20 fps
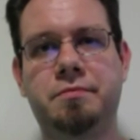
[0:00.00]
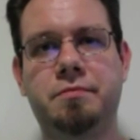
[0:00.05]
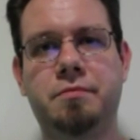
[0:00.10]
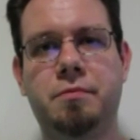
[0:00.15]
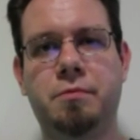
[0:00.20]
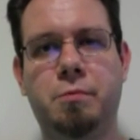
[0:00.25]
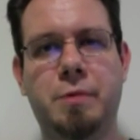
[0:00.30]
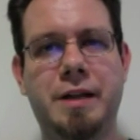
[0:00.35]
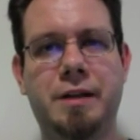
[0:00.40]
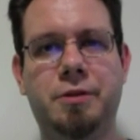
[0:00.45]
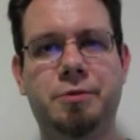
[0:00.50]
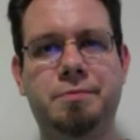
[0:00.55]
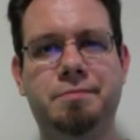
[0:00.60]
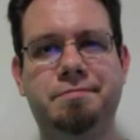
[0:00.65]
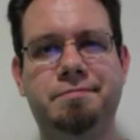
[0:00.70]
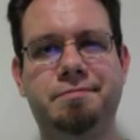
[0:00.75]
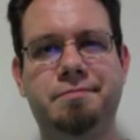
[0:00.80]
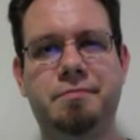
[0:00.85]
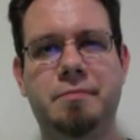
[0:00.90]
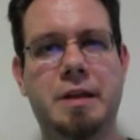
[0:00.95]
Well,
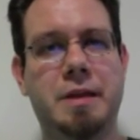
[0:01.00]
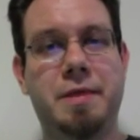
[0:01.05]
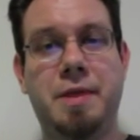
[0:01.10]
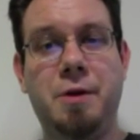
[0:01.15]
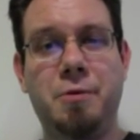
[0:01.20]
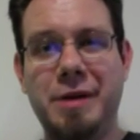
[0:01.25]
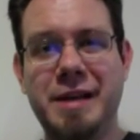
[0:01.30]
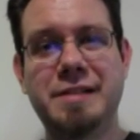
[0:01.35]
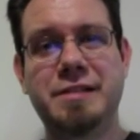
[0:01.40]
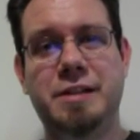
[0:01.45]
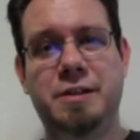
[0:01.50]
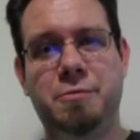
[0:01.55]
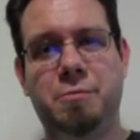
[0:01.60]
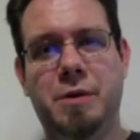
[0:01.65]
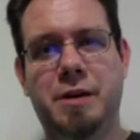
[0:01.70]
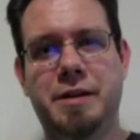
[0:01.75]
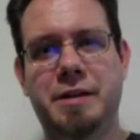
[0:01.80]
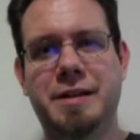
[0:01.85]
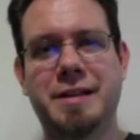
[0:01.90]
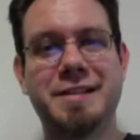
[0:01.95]
there isn't
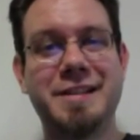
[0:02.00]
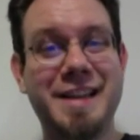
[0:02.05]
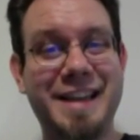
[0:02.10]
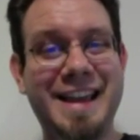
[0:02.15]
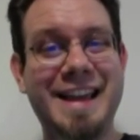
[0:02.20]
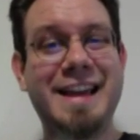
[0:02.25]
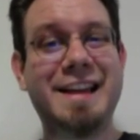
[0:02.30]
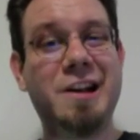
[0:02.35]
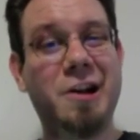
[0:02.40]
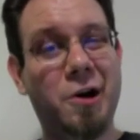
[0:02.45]
one, because again,